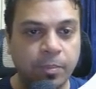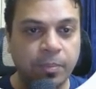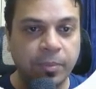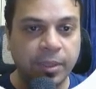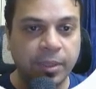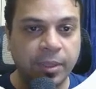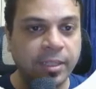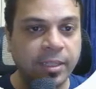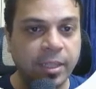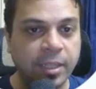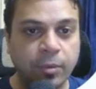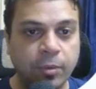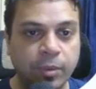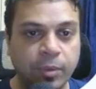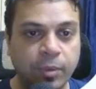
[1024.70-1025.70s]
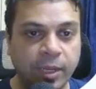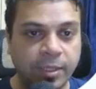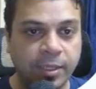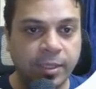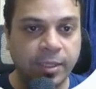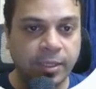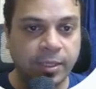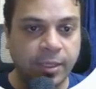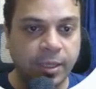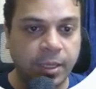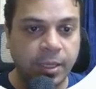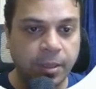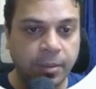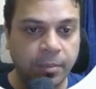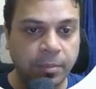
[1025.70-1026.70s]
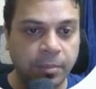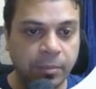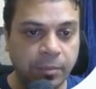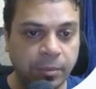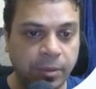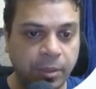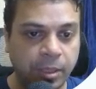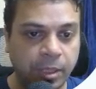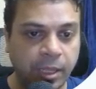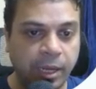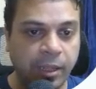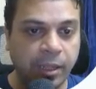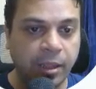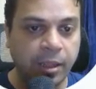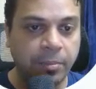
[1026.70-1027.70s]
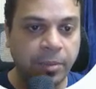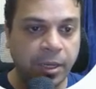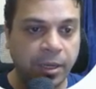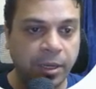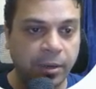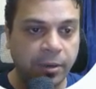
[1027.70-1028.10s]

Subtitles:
that's how it is getting updated.